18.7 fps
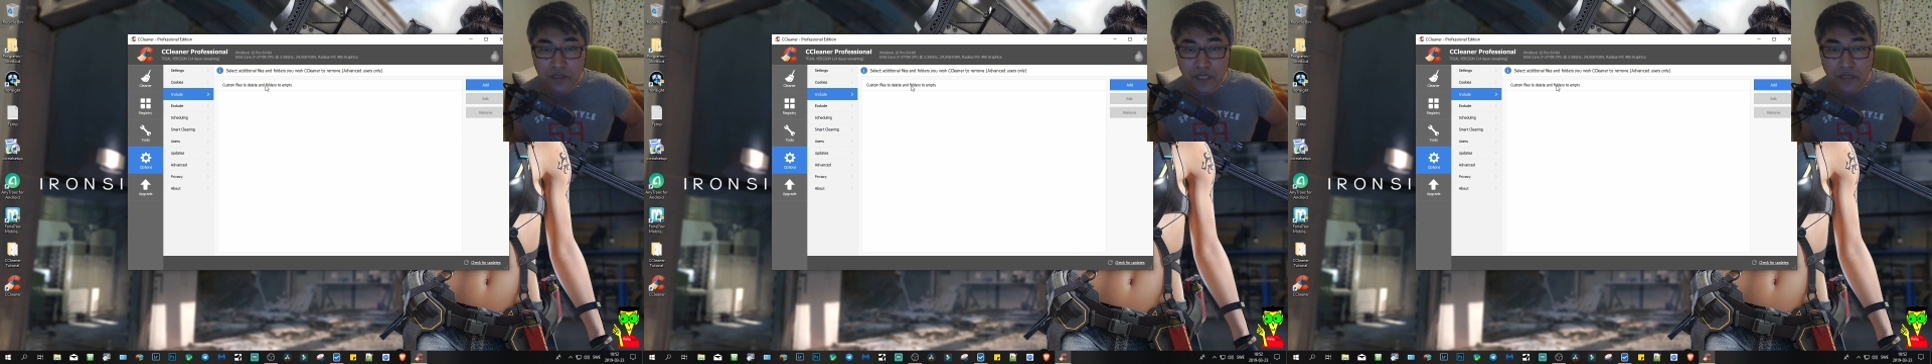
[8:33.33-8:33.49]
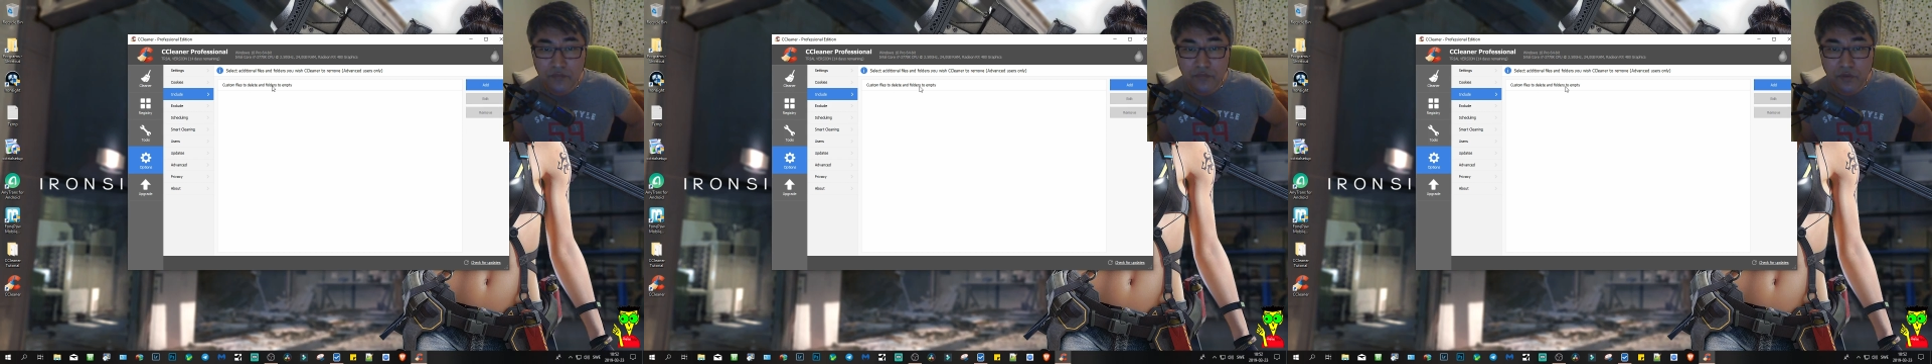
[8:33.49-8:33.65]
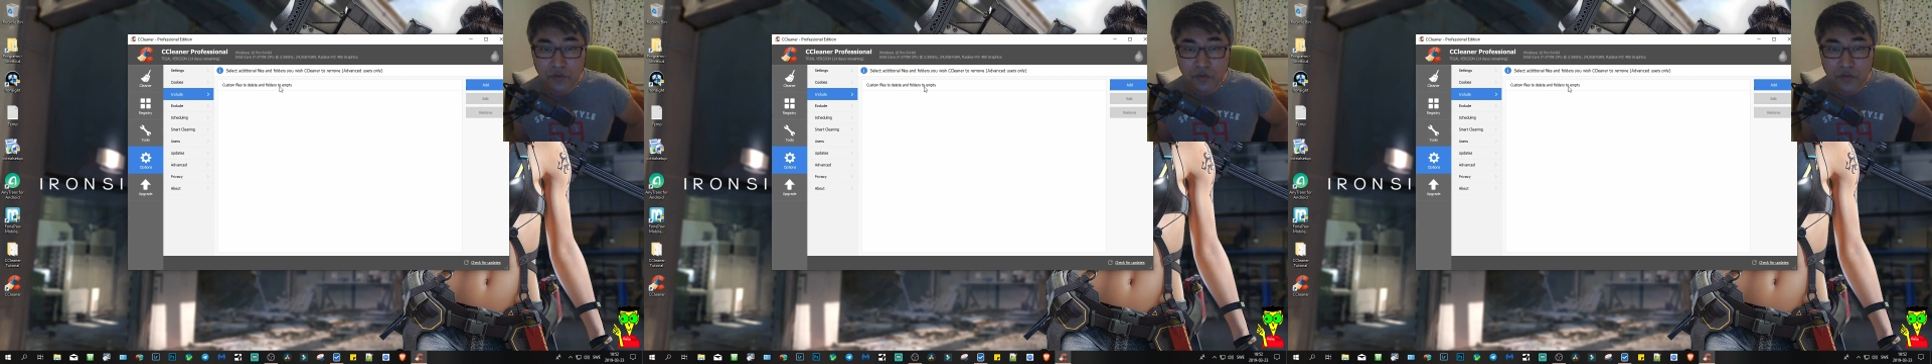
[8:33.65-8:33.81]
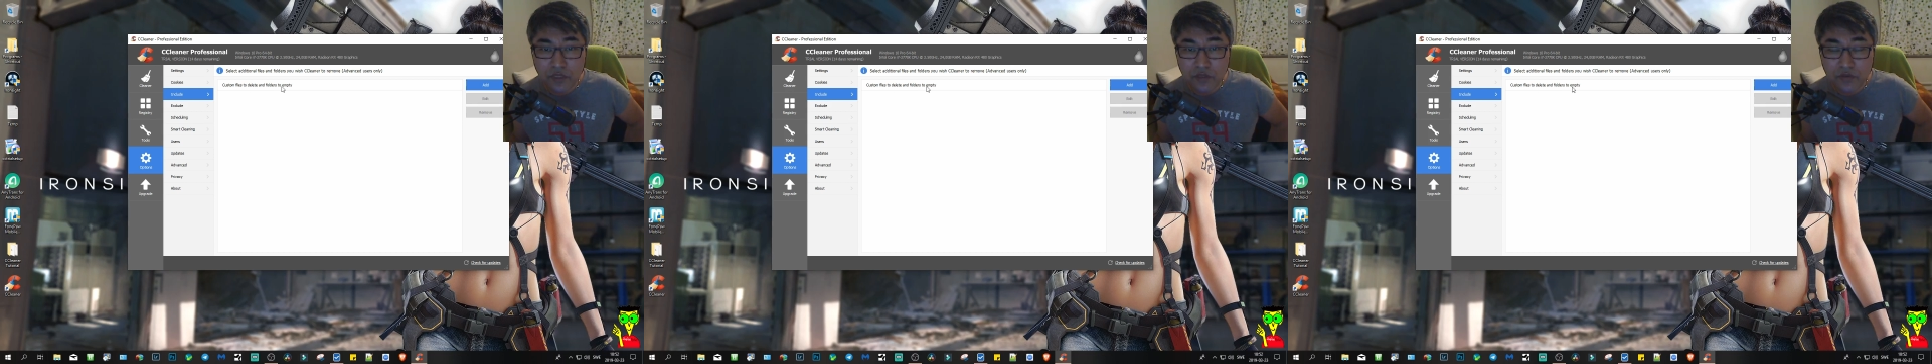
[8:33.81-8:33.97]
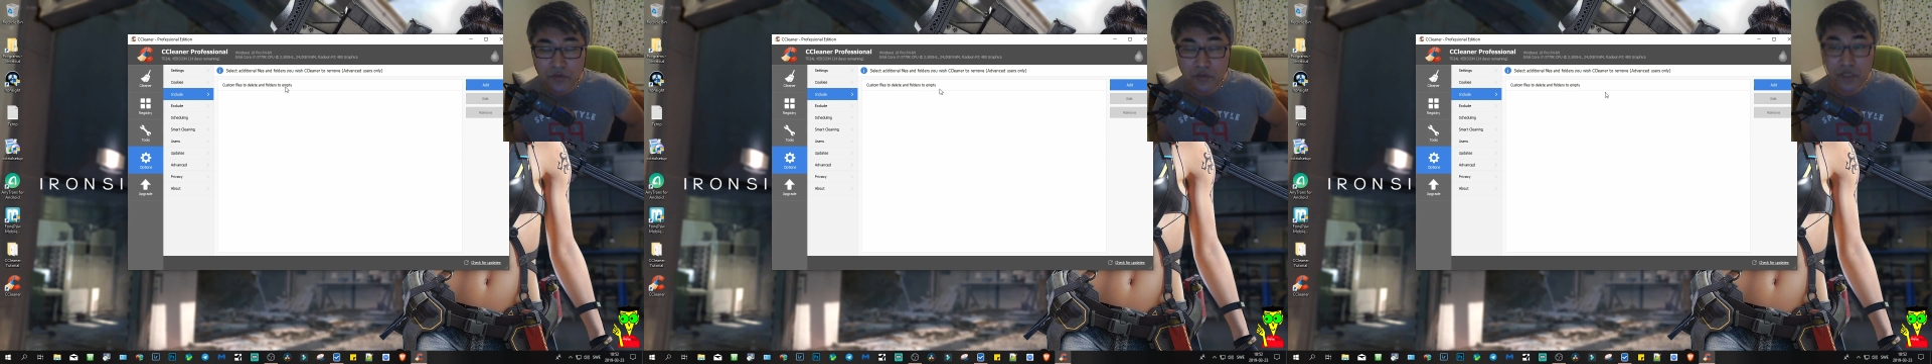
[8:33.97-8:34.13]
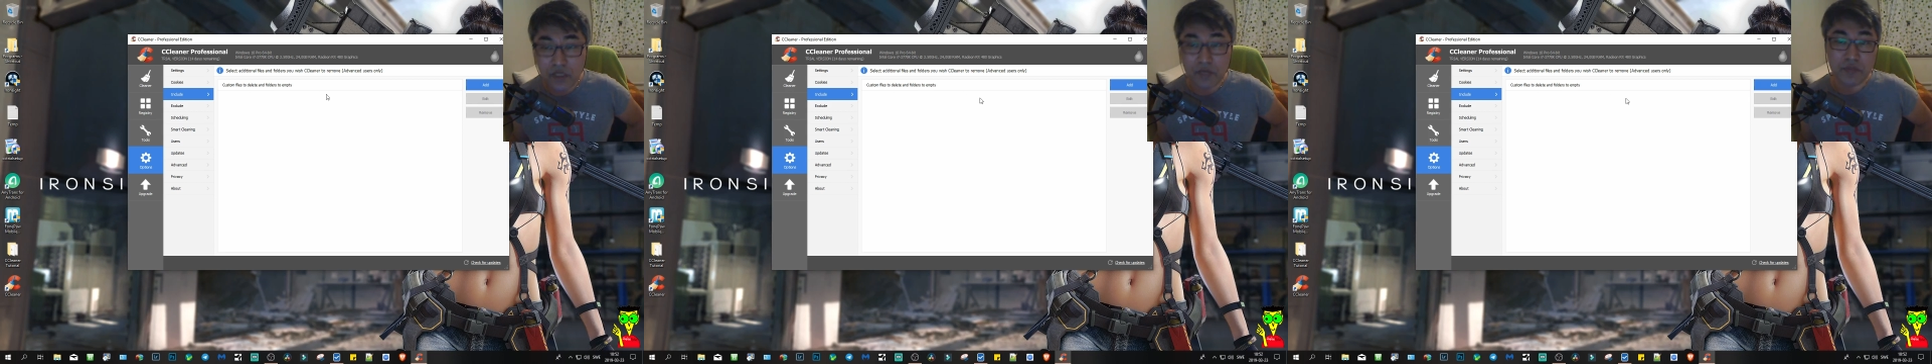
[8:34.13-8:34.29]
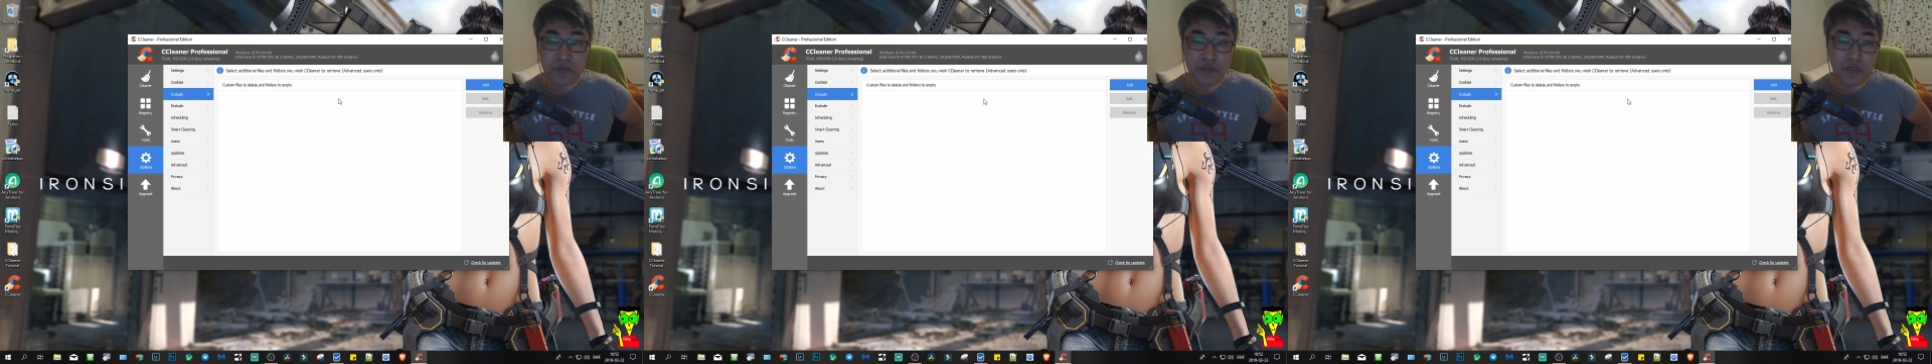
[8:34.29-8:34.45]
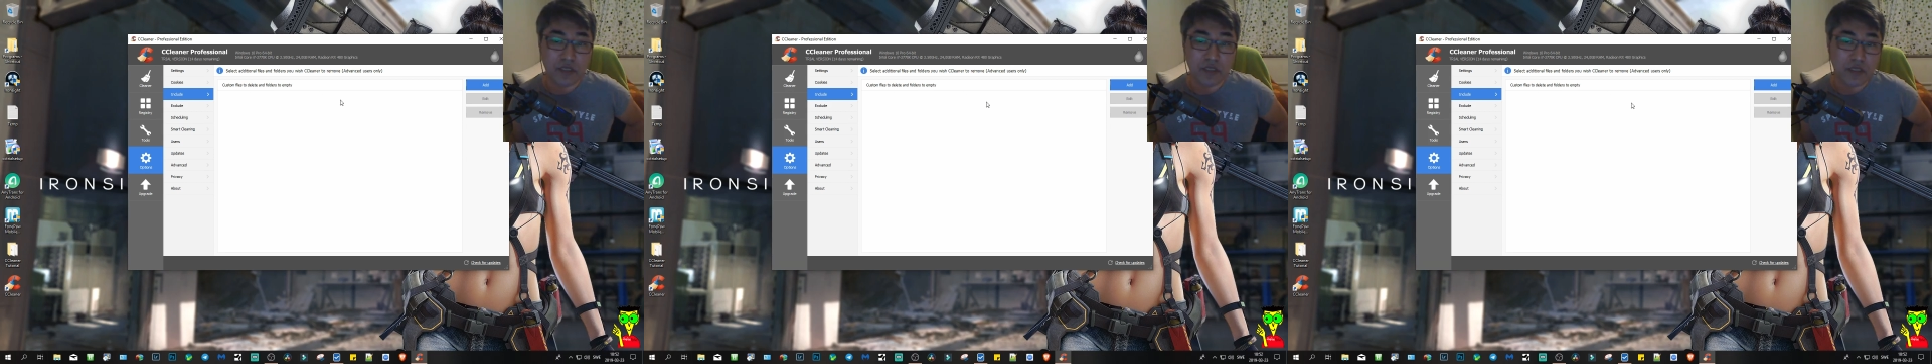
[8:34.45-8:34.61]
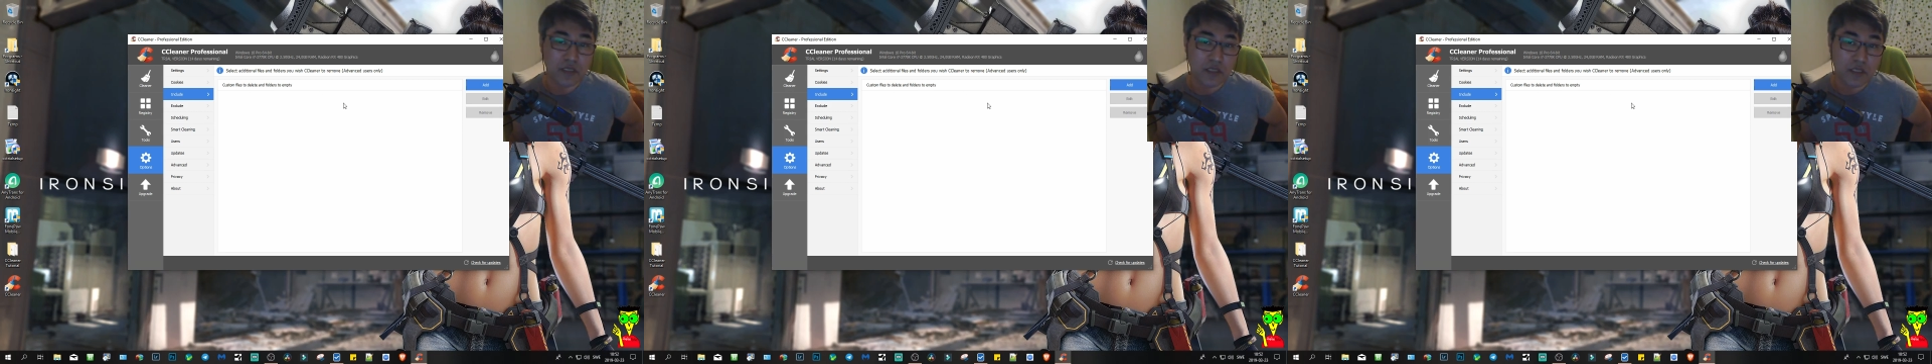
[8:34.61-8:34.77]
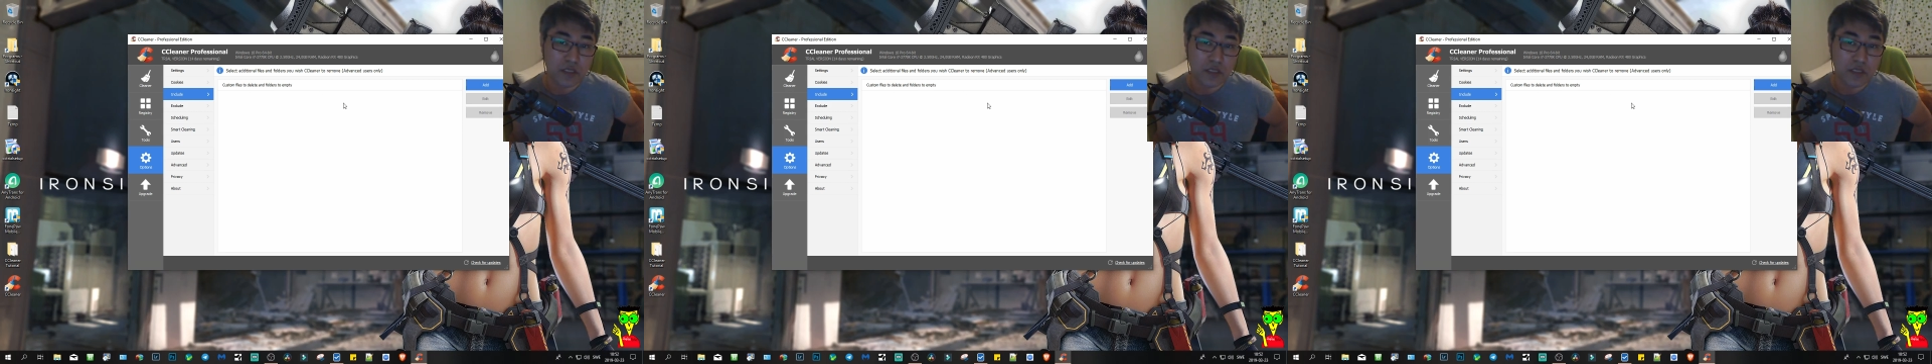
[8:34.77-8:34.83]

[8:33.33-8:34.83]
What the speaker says: and folder to empty.